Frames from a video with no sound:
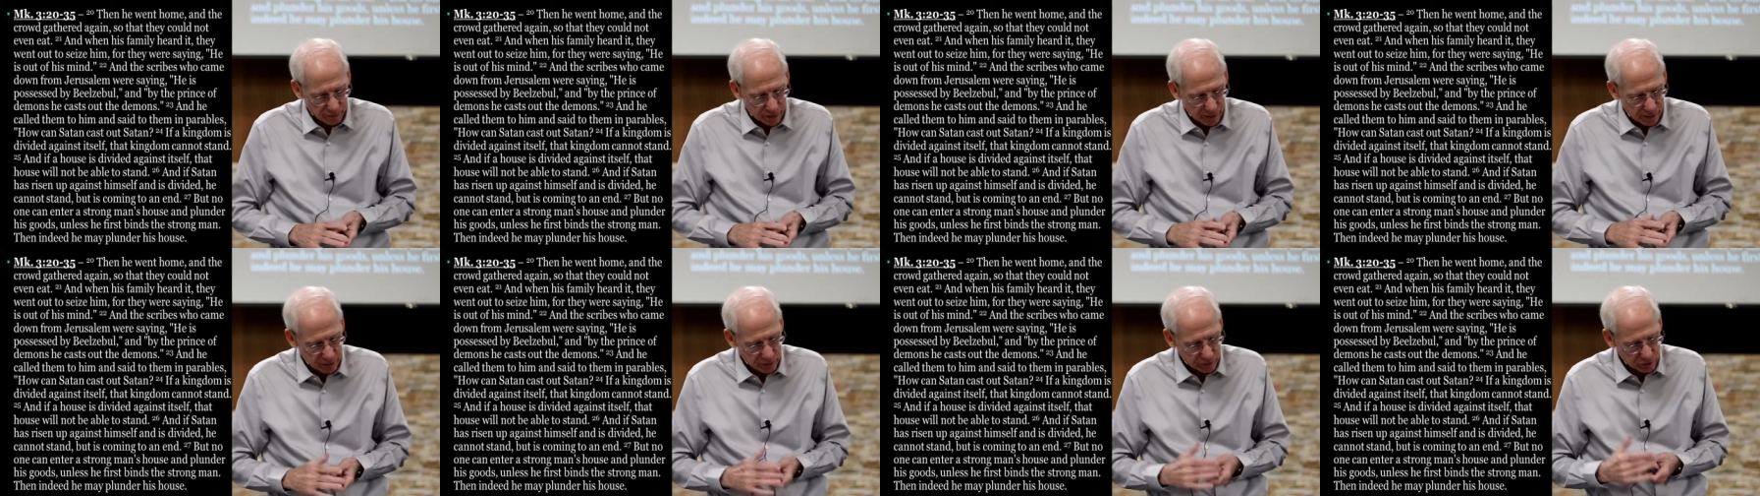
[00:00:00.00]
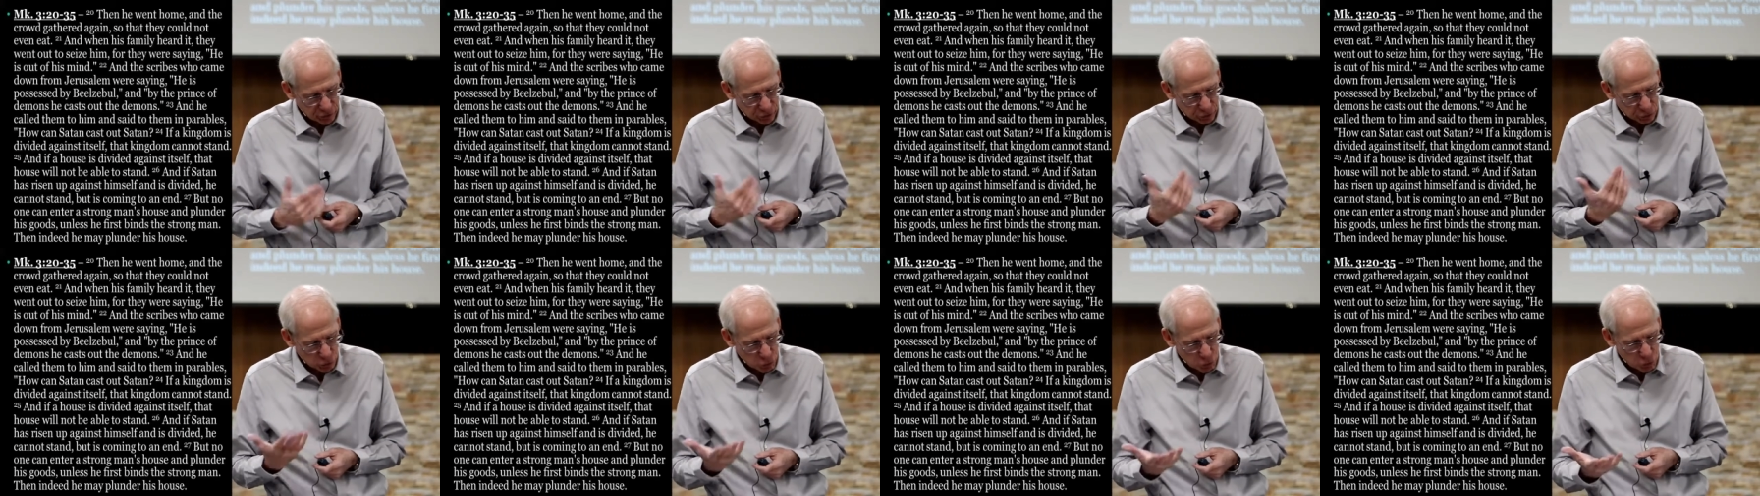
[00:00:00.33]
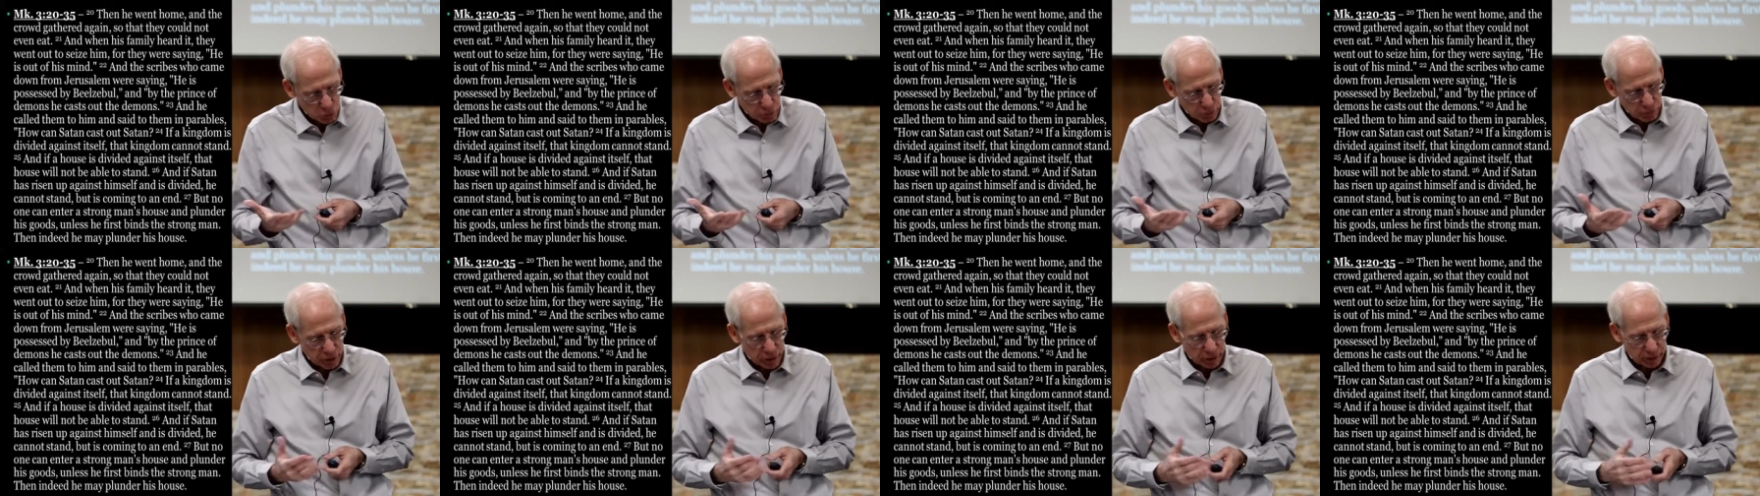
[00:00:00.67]
they
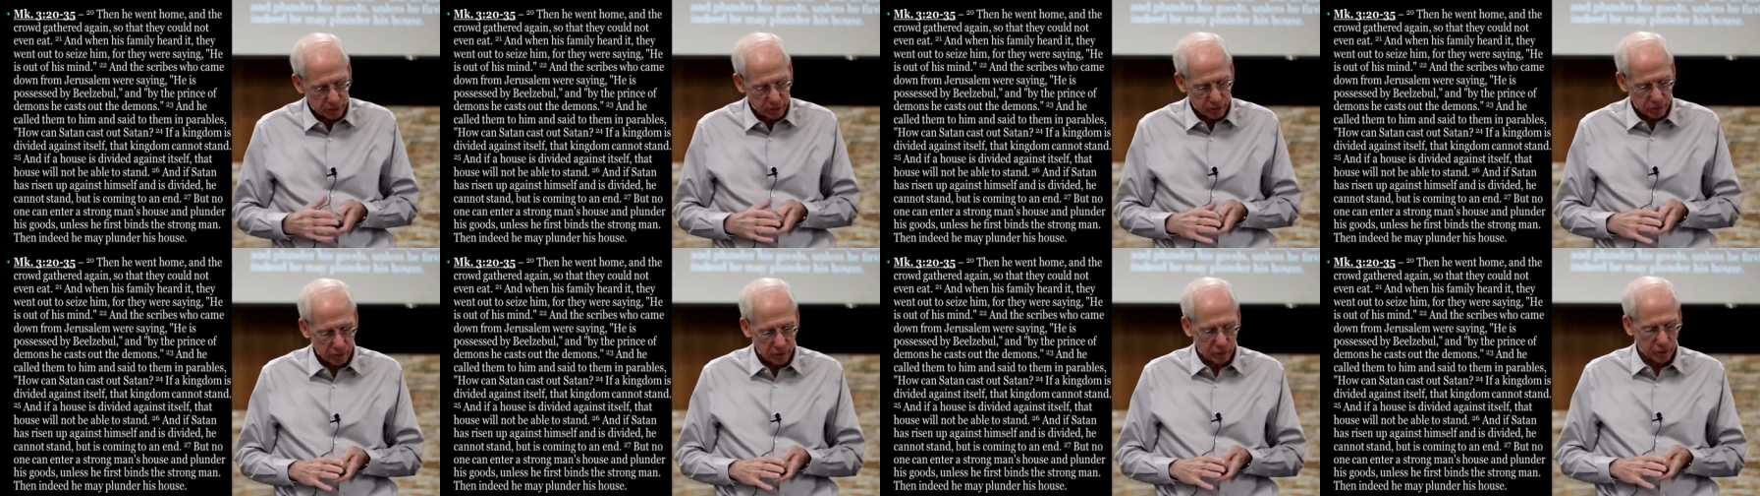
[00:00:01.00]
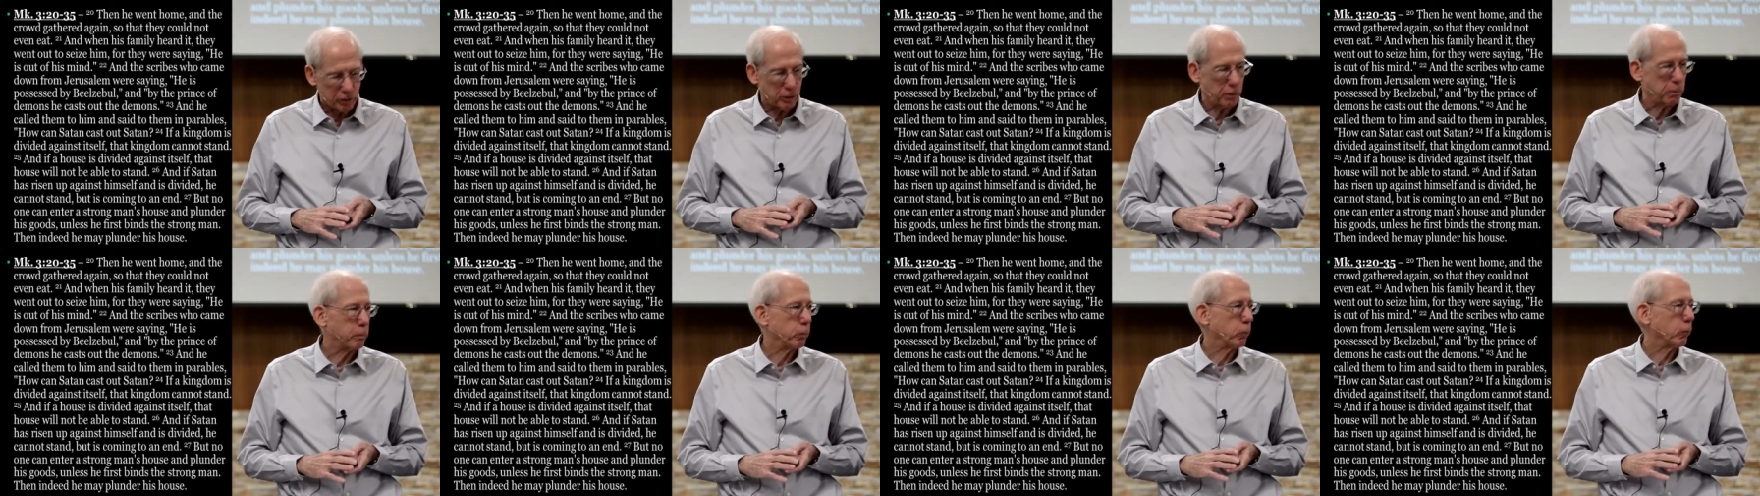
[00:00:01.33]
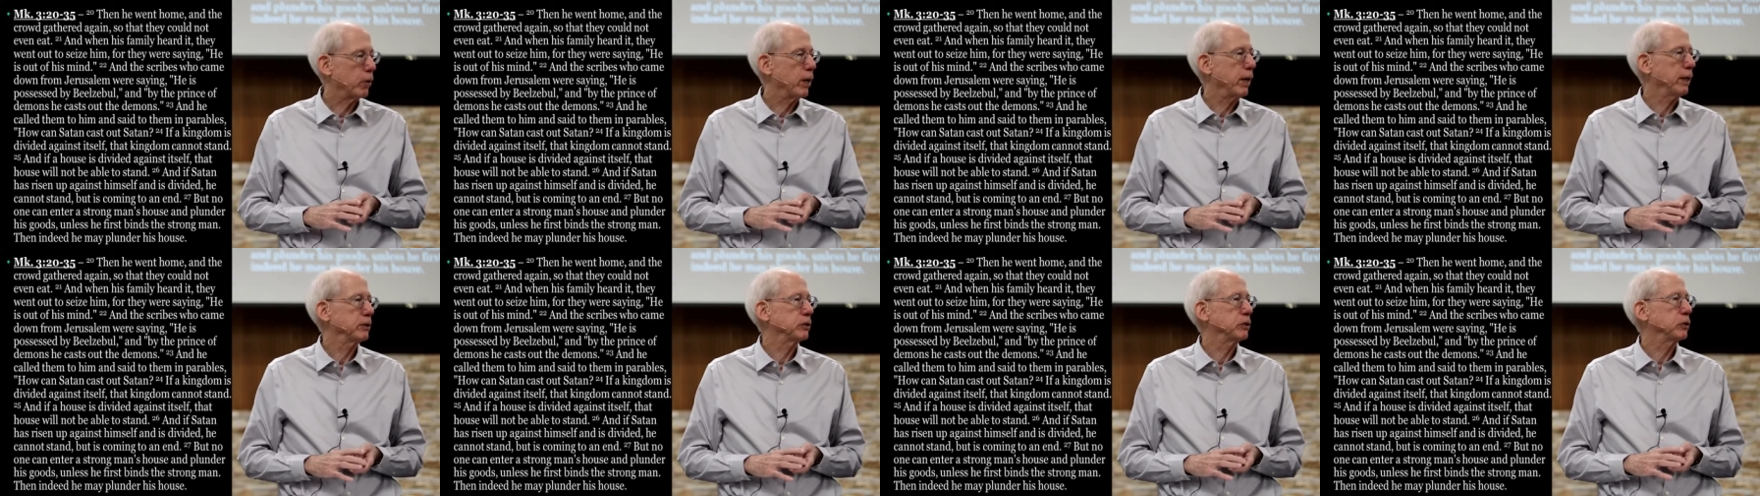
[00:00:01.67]
assumed that the, the
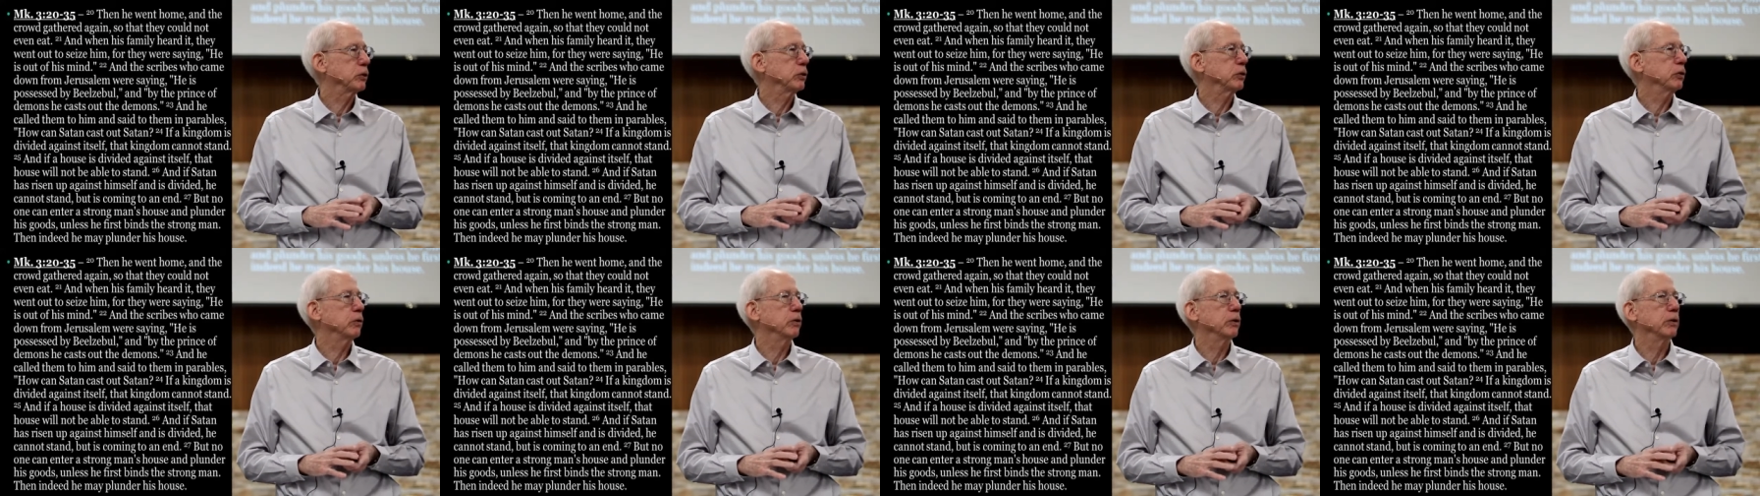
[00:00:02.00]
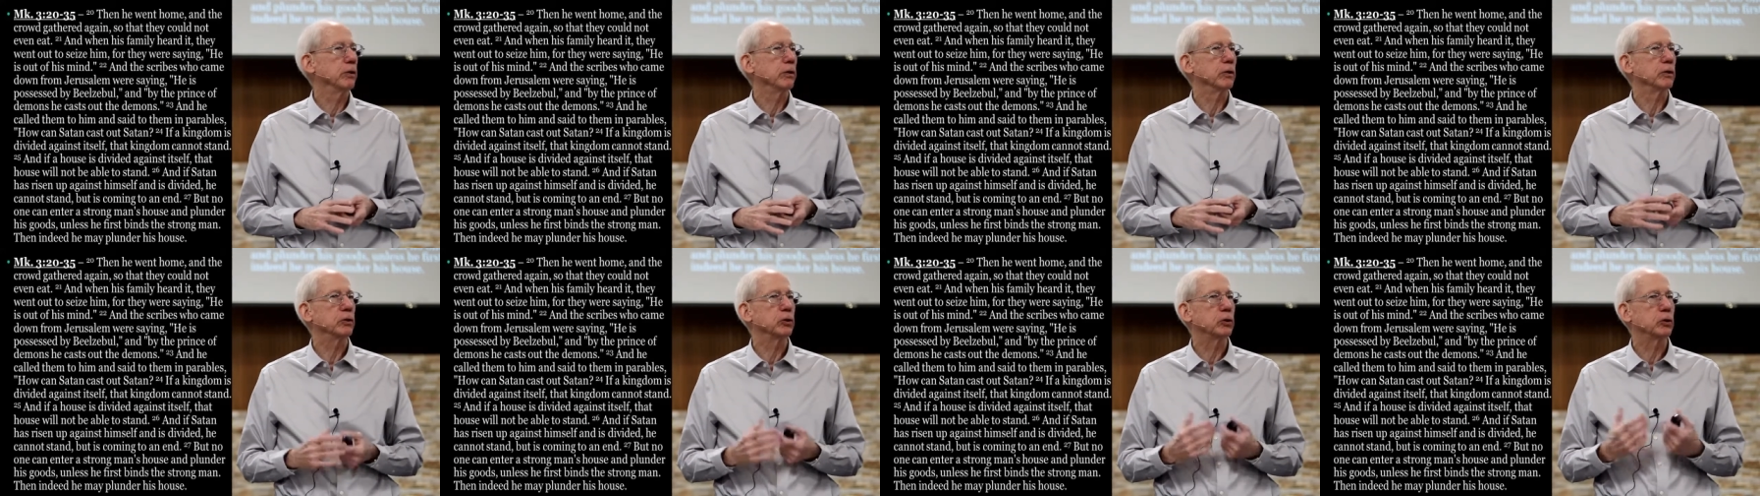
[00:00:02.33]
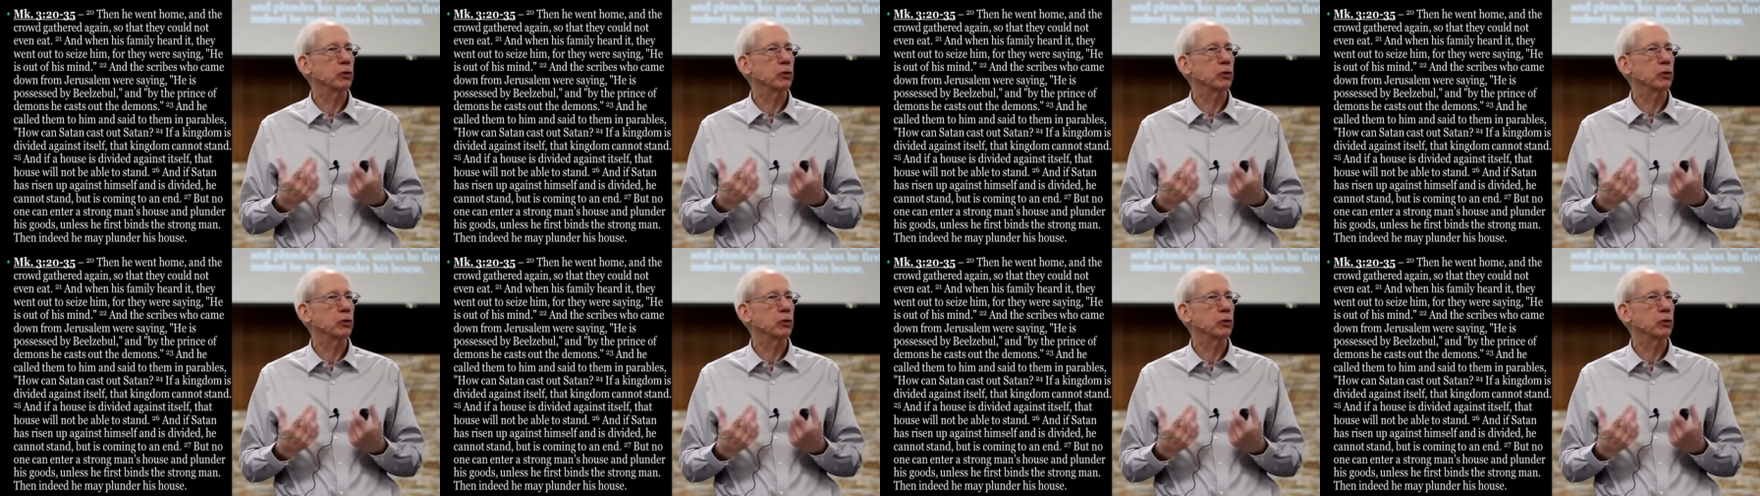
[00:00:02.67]
pressure and the